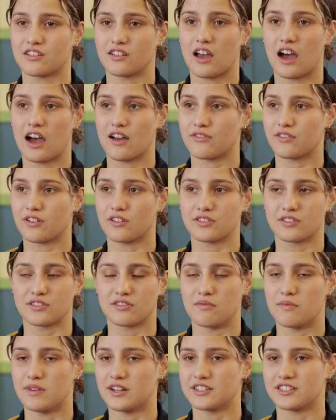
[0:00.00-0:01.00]
I've got
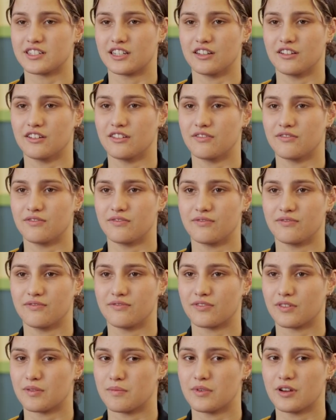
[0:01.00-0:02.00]
so much to learn
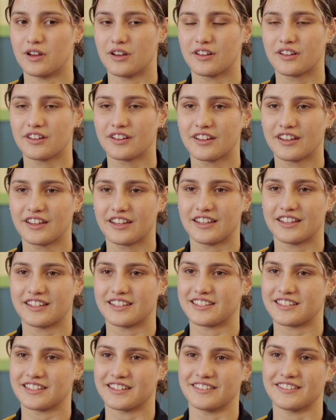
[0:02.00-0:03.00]
from her,
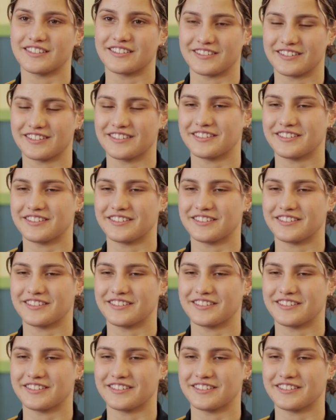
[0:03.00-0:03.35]
so it's real